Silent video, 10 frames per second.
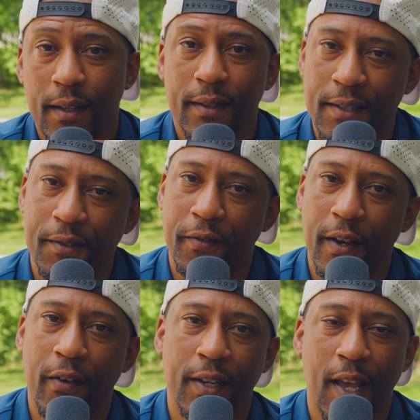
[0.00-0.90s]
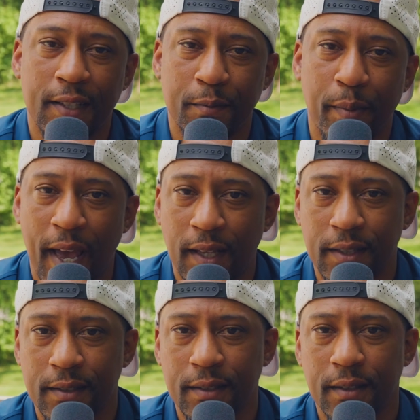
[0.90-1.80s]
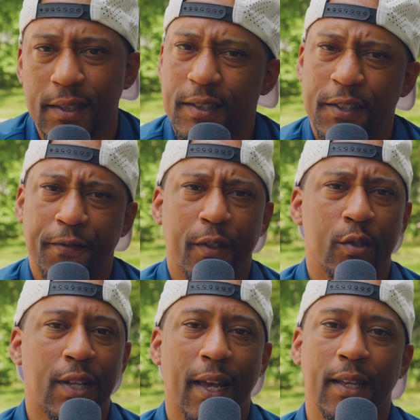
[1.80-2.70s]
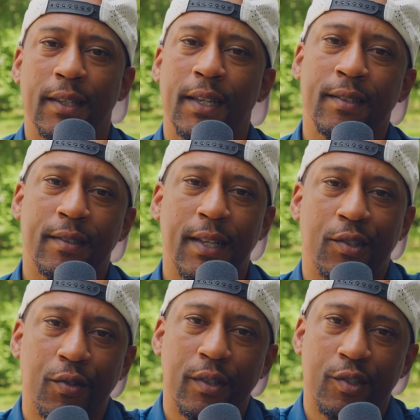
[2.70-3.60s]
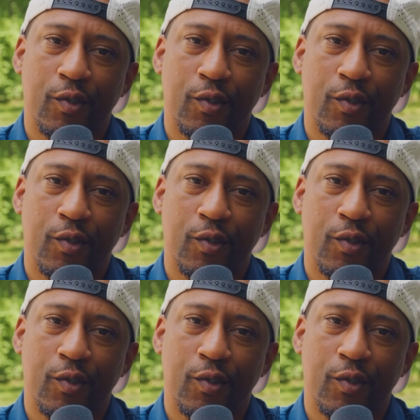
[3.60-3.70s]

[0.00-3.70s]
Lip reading: that's a very nice balance. This just feels like a lens that you can